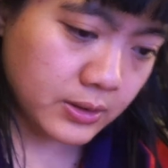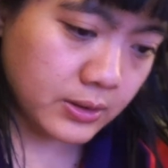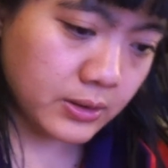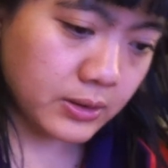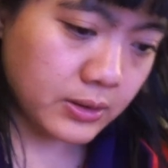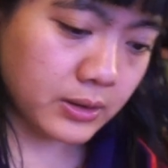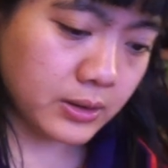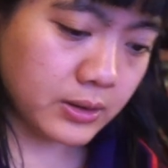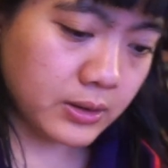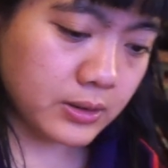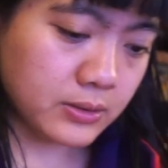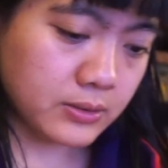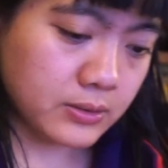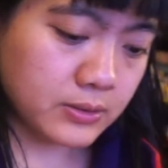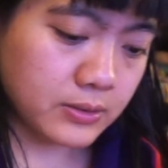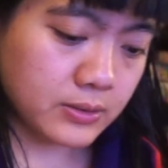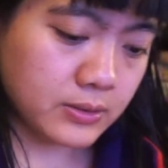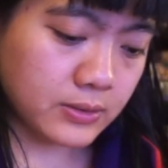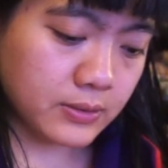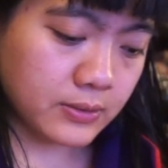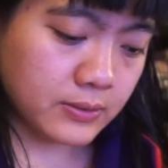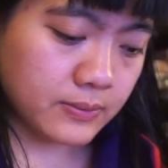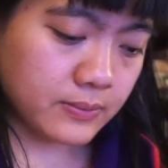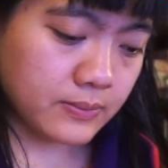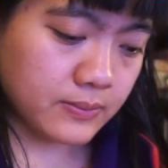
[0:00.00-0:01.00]
And
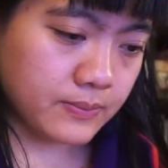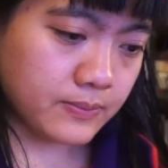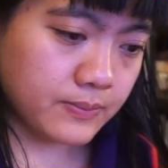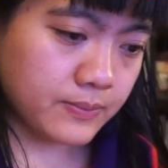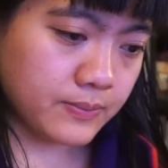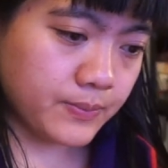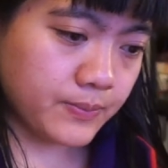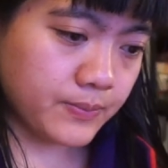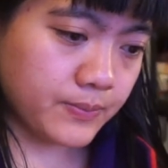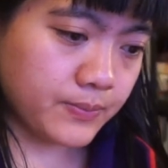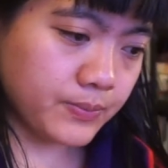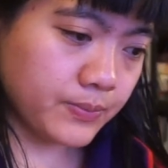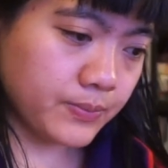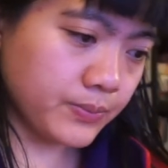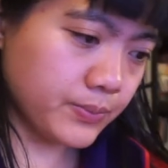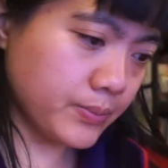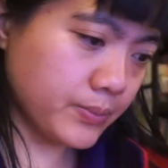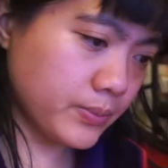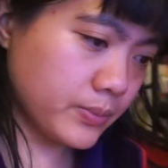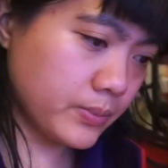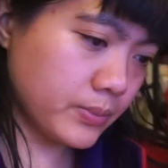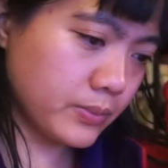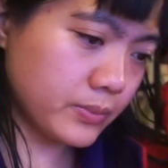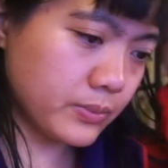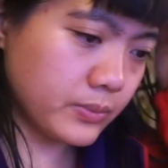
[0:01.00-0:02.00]
um,
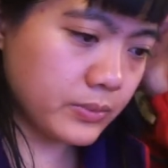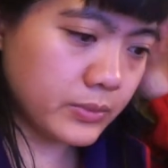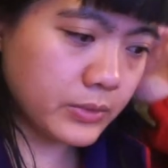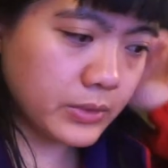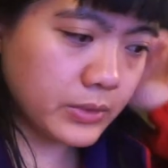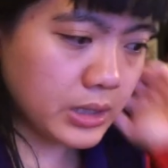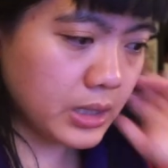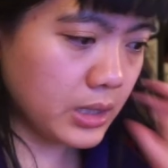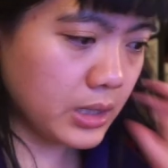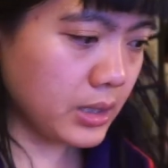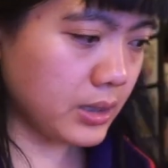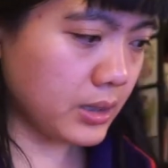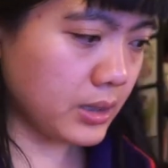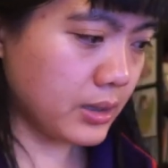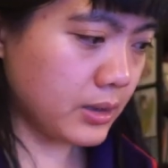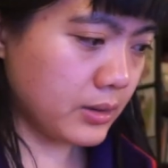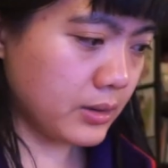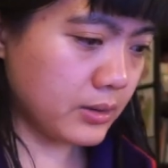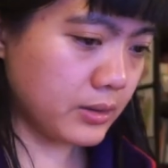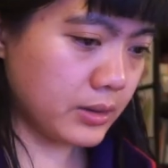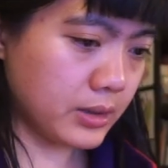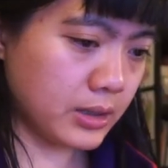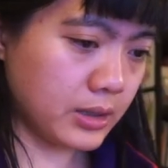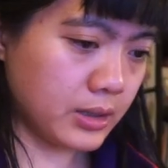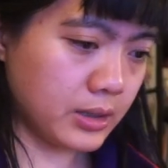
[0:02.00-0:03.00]
yeah,
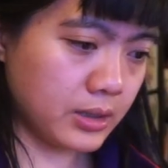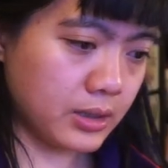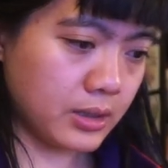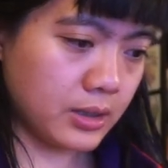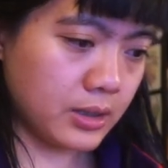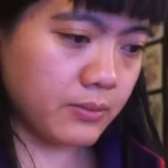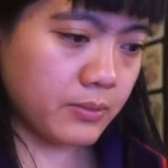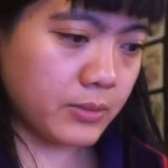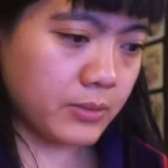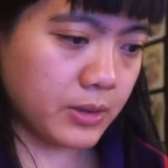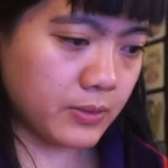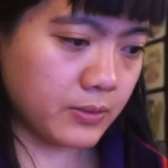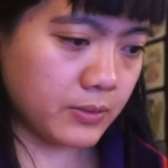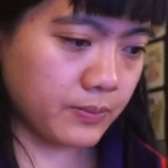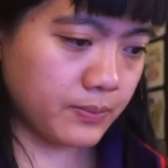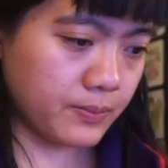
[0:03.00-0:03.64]
okay, I got my